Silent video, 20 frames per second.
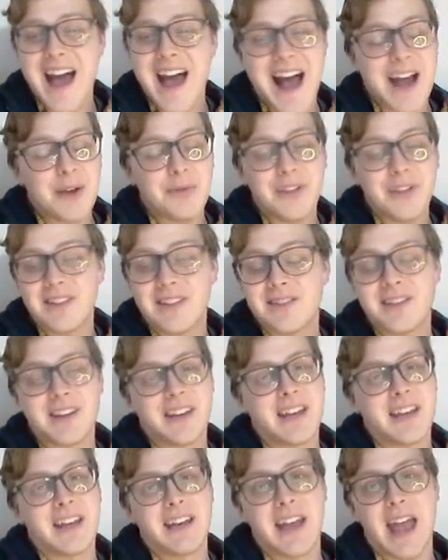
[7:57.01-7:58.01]
I don't think it's going to
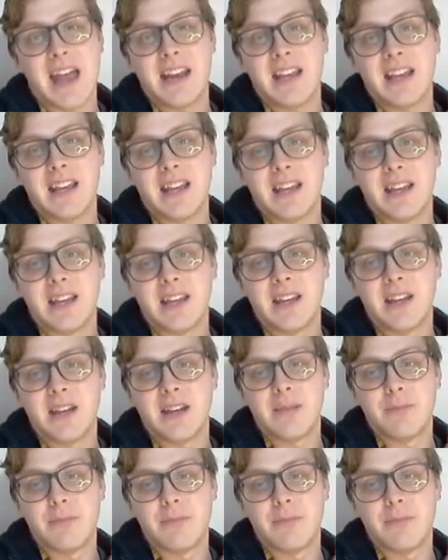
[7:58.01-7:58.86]
get any